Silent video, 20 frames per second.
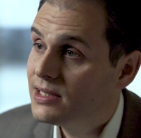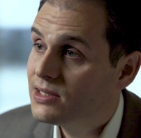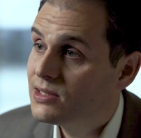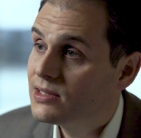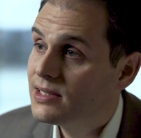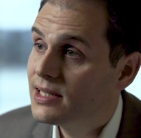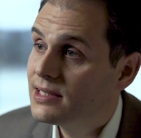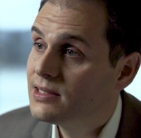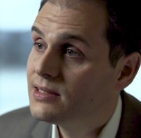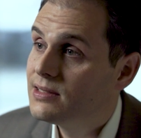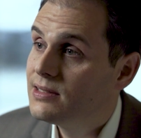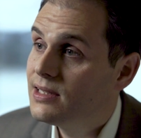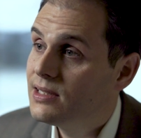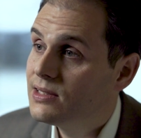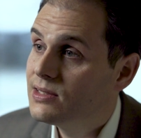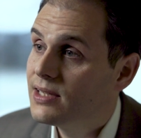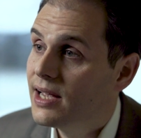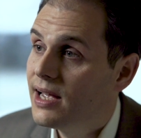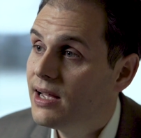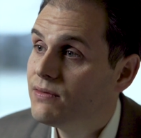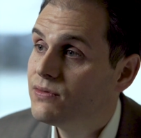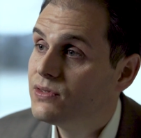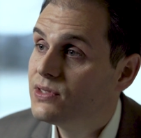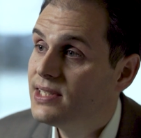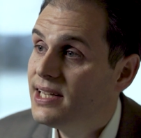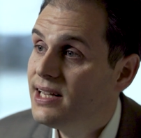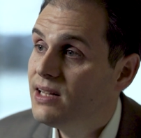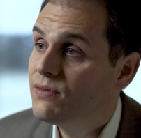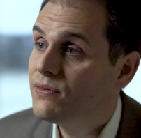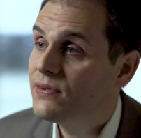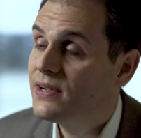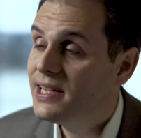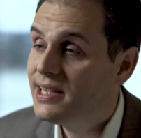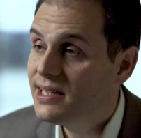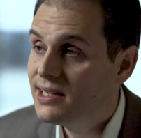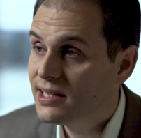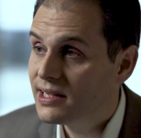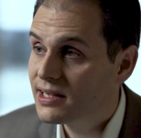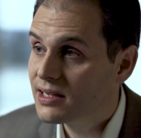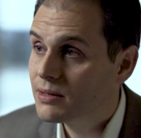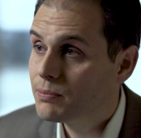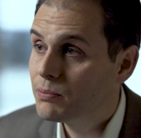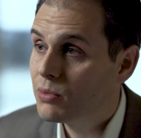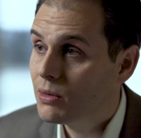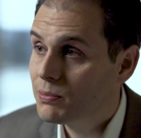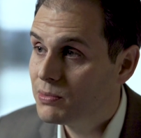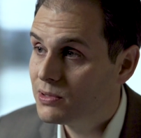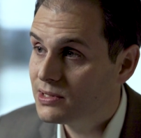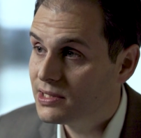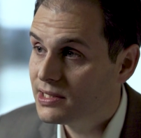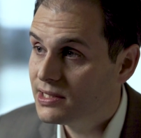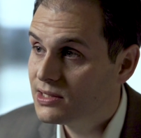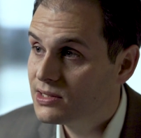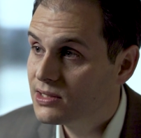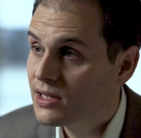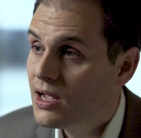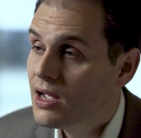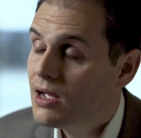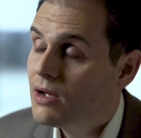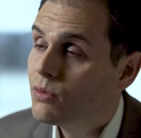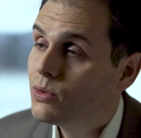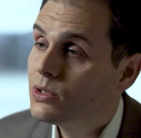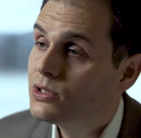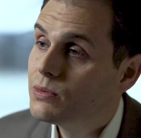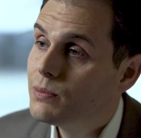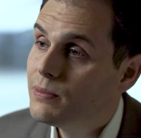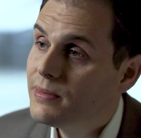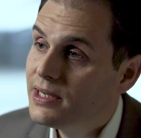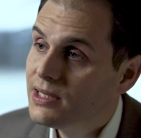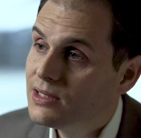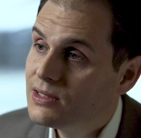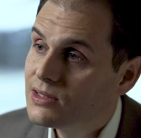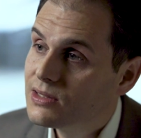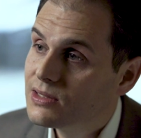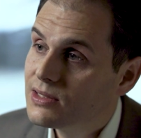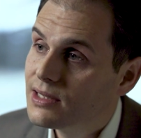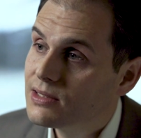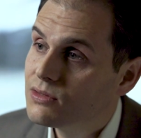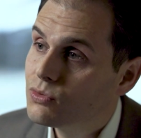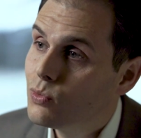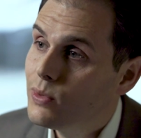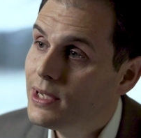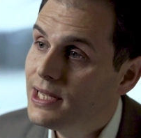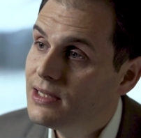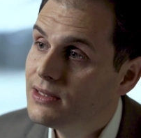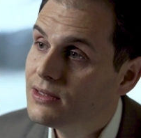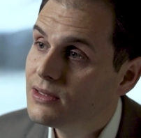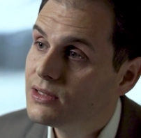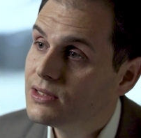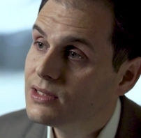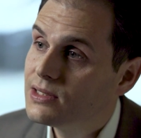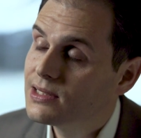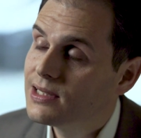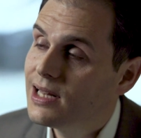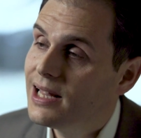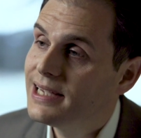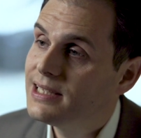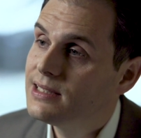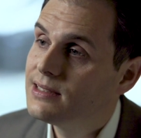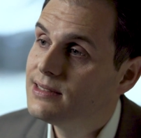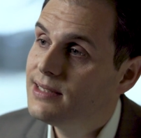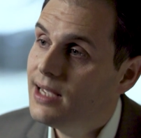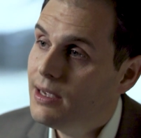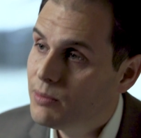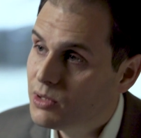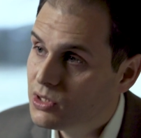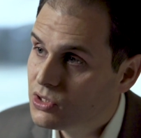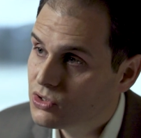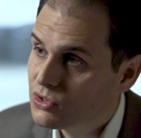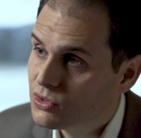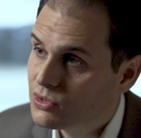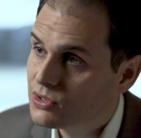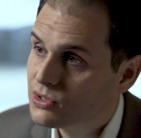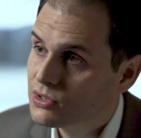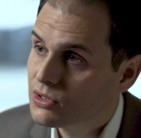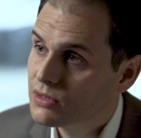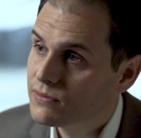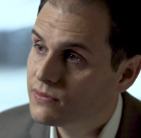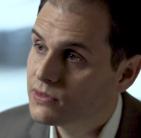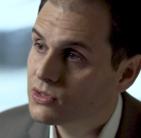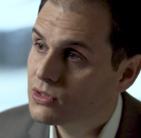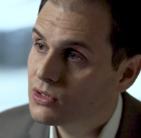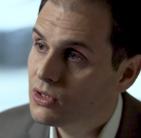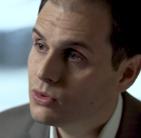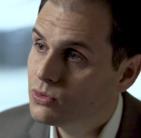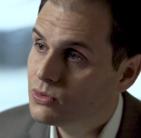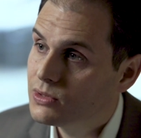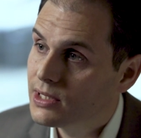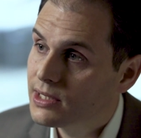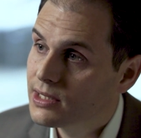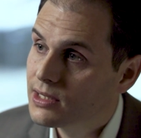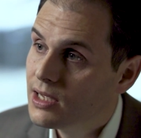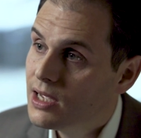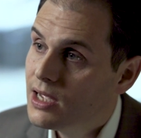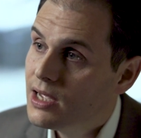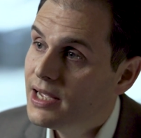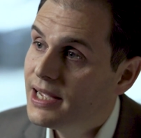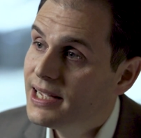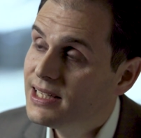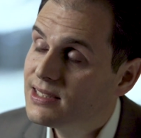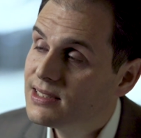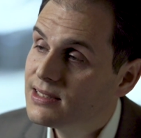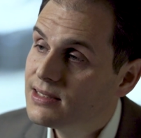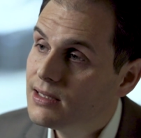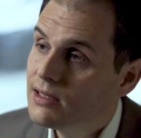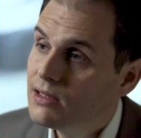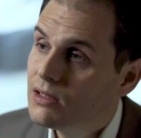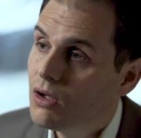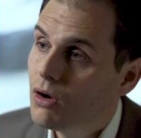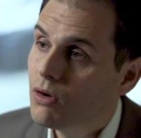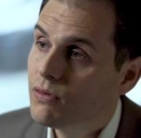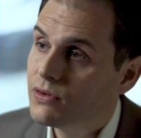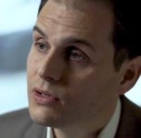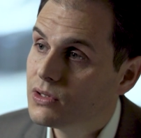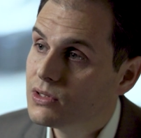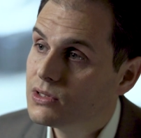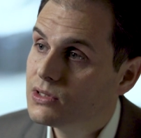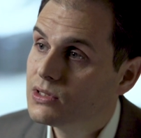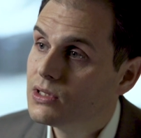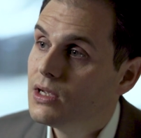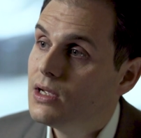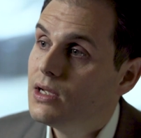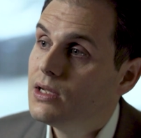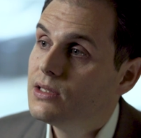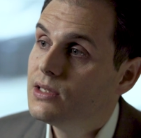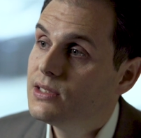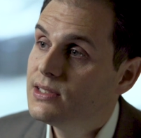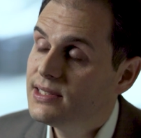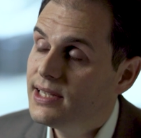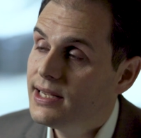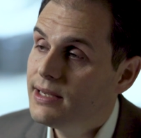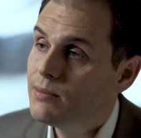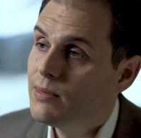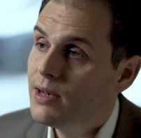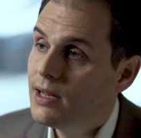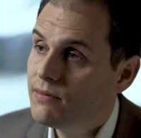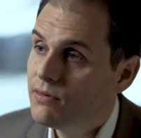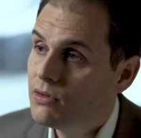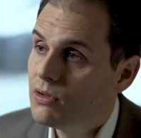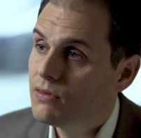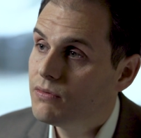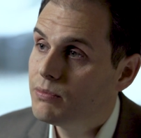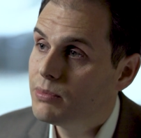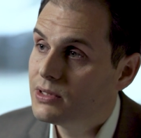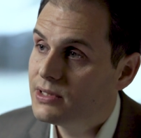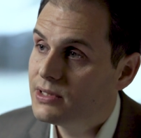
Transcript: is that it does have self-healing properties, which means that when there is slight damage to the surface coating, it still offers the same level of